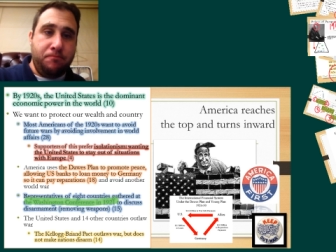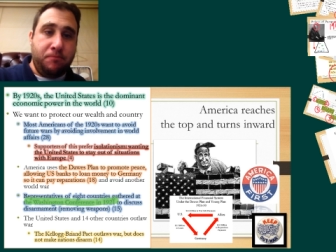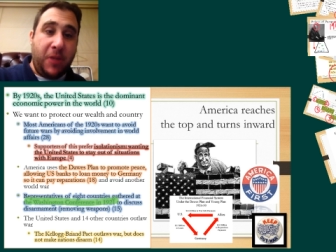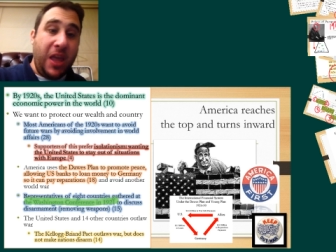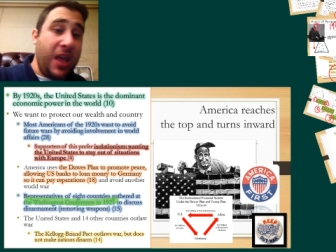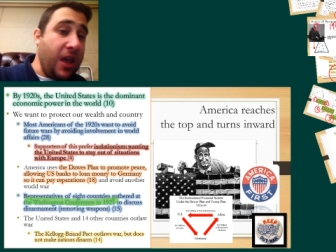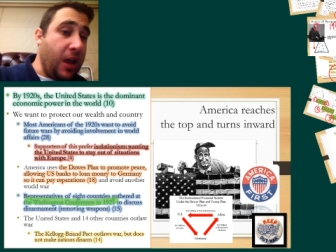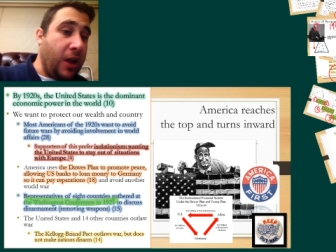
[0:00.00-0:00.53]

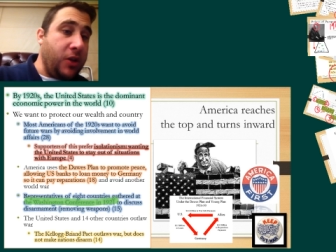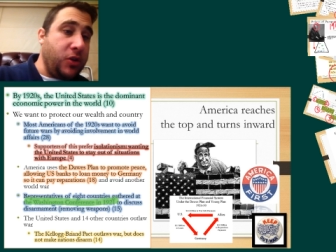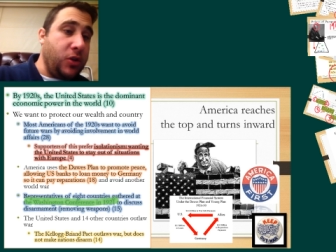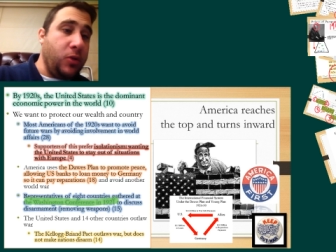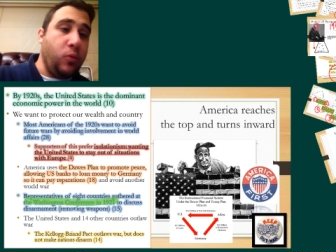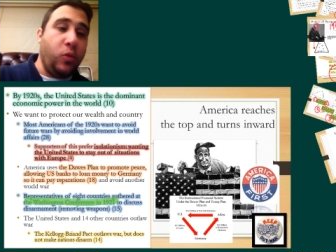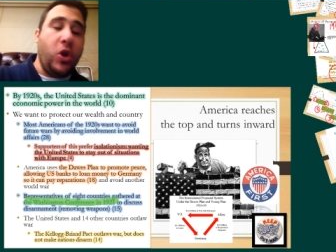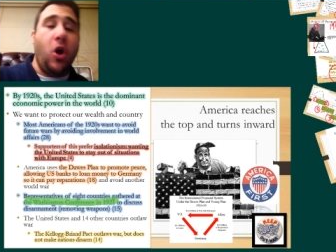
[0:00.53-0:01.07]
And
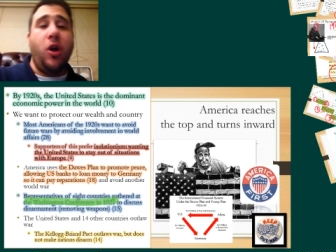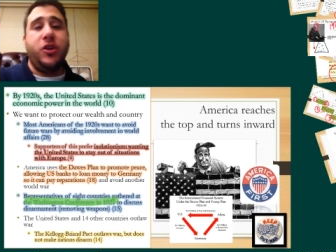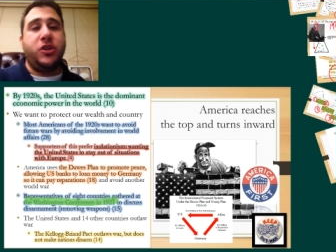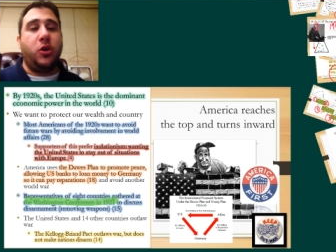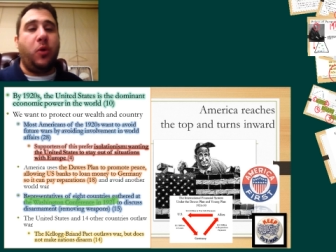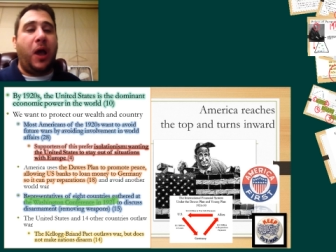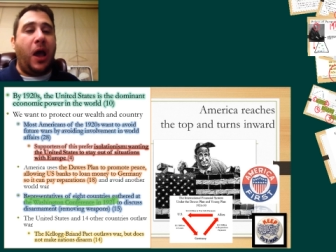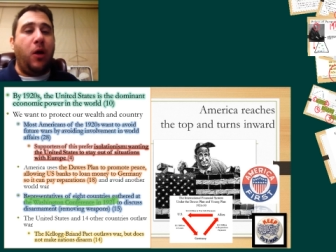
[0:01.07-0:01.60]
we
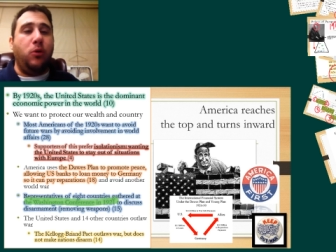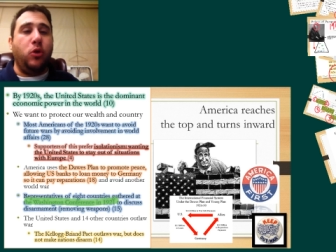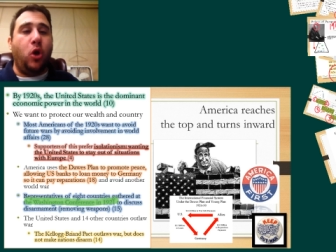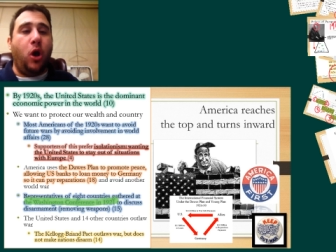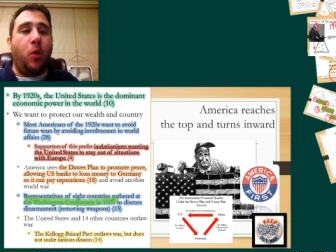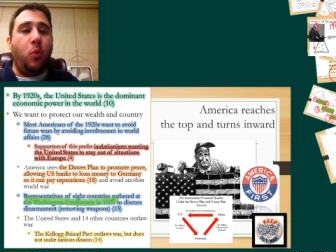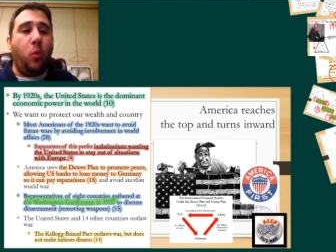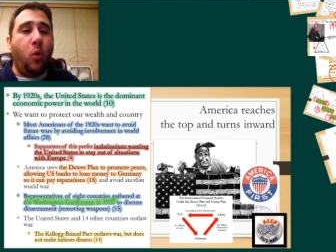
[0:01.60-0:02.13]
also
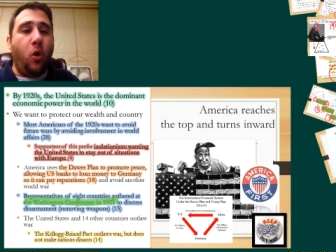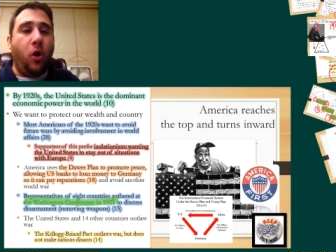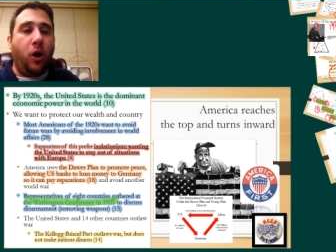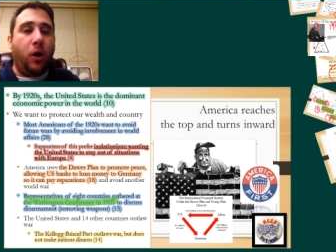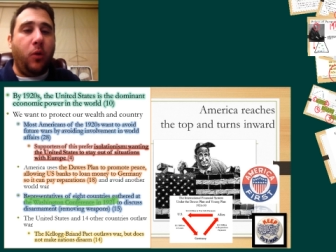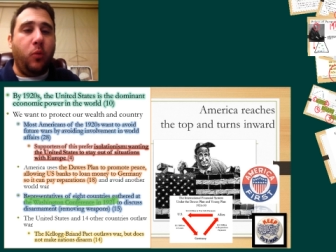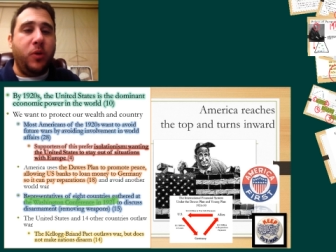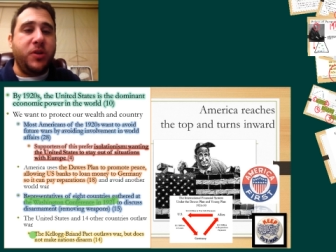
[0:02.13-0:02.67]
outlaw
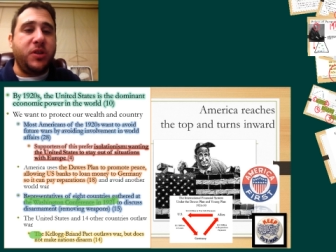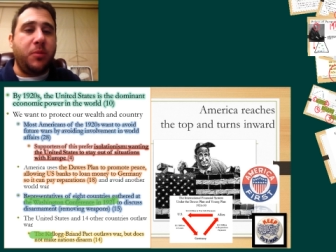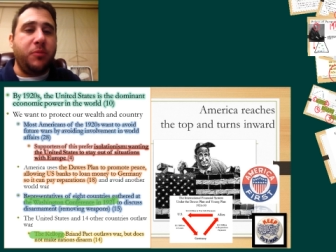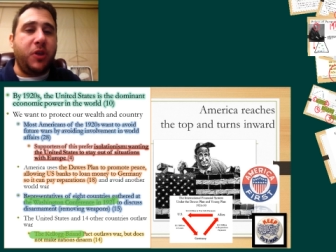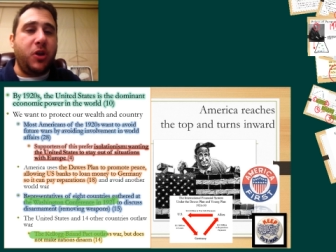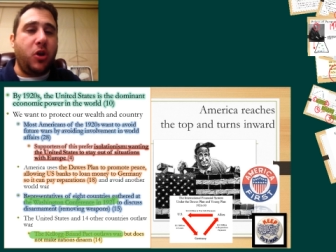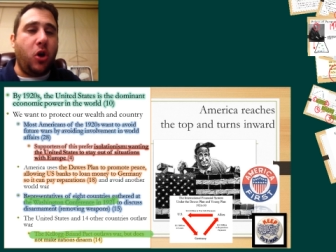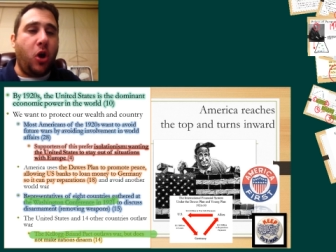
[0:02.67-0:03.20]
war with
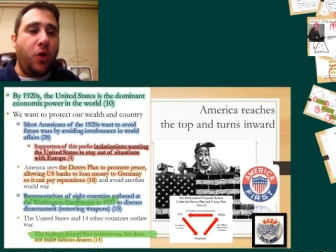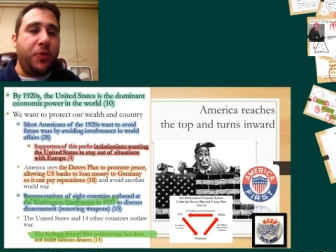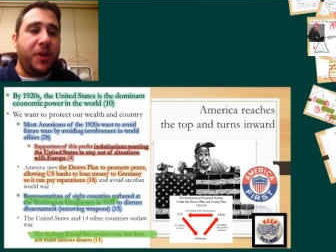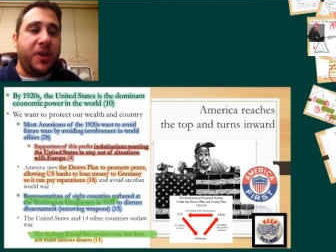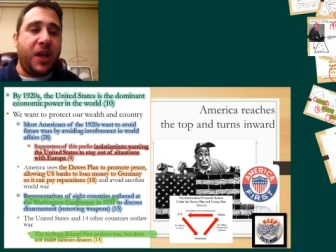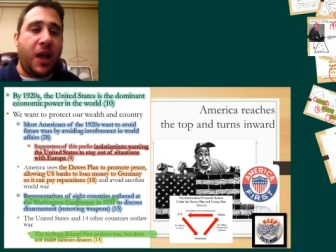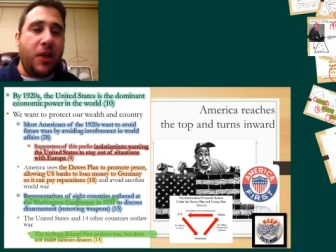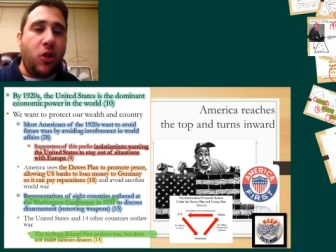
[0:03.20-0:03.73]
something called the
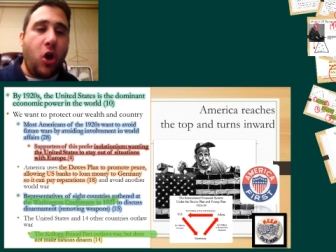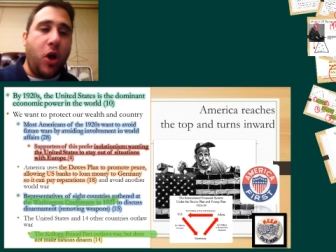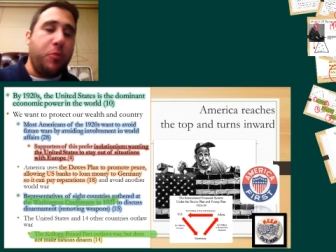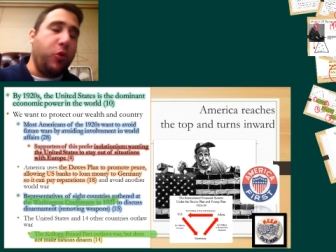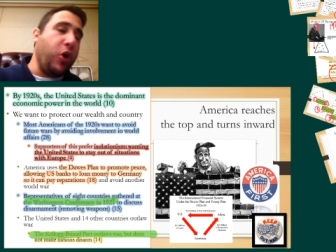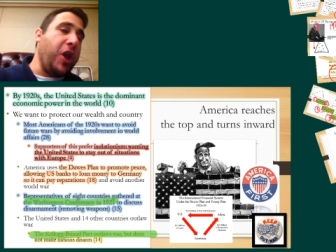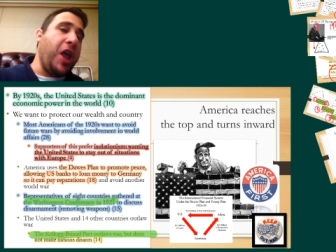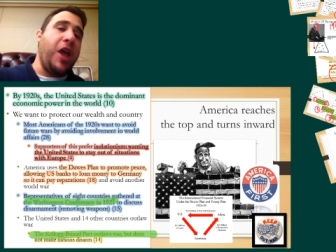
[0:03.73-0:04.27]

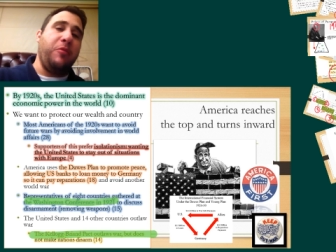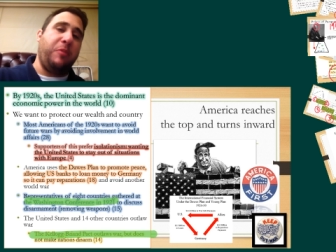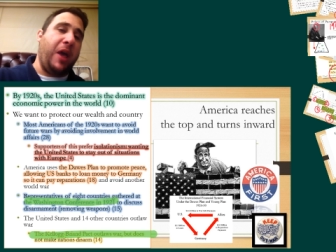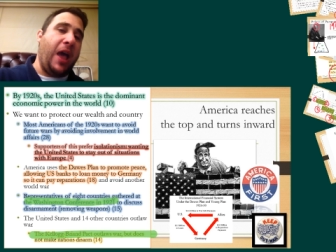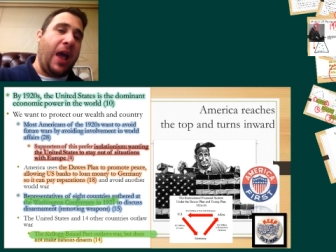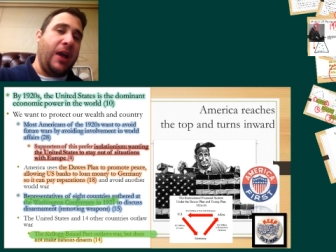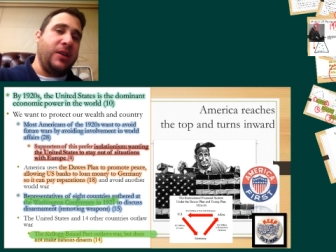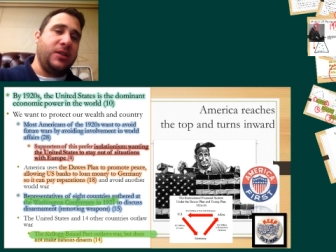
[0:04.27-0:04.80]
Kellogg-Briand
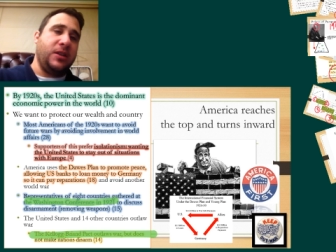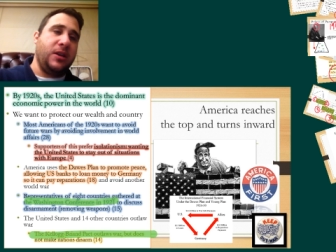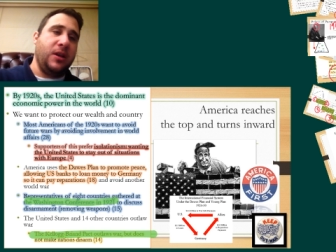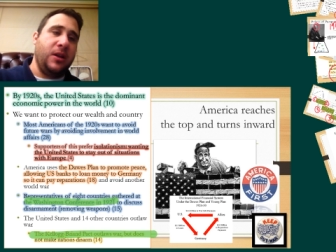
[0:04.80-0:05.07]
Pact.